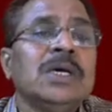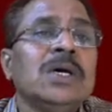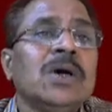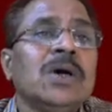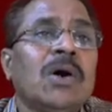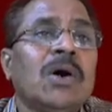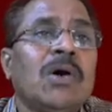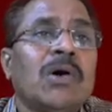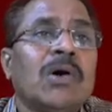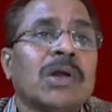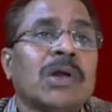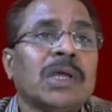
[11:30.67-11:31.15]

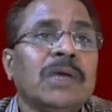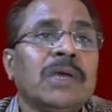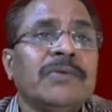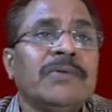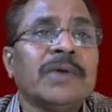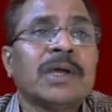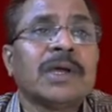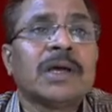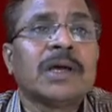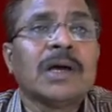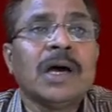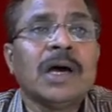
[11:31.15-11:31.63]
or if
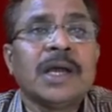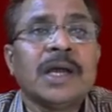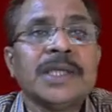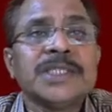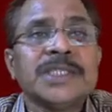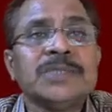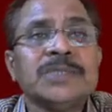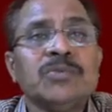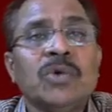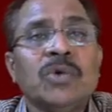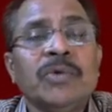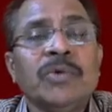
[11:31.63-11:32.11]
a car
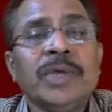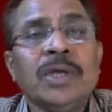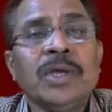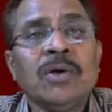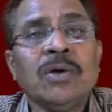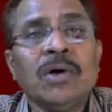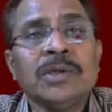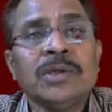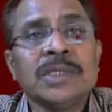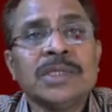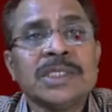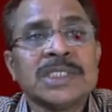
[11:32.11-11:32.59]
is moving
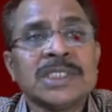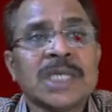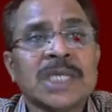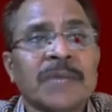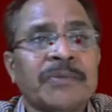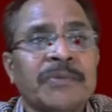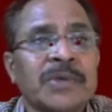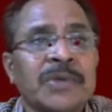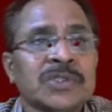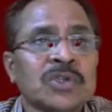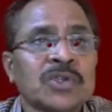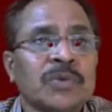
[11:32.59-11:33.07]
on the
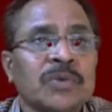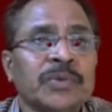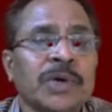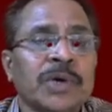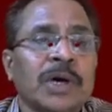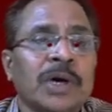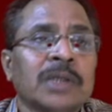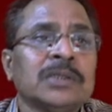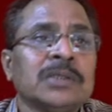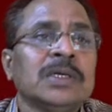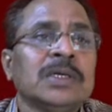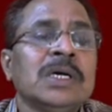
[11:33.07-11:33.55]
surface of
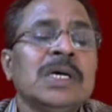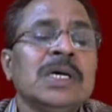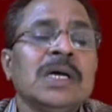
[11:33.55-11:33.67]
Earth,